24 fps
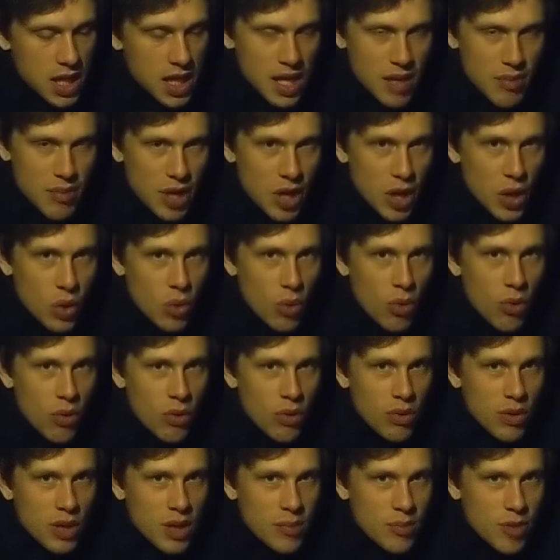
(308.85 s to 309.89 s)
In my
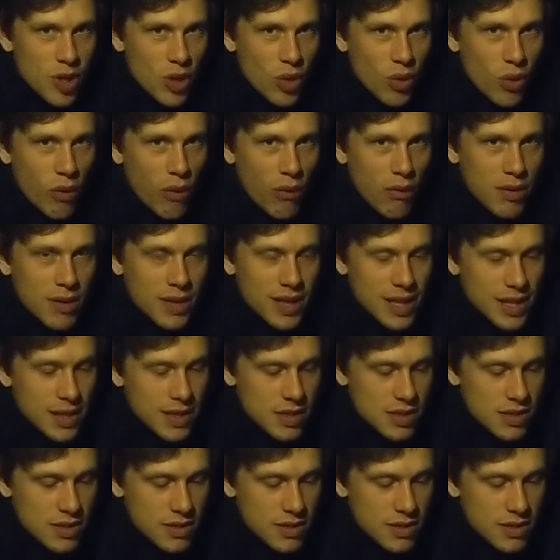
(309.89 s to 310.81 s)
goldness.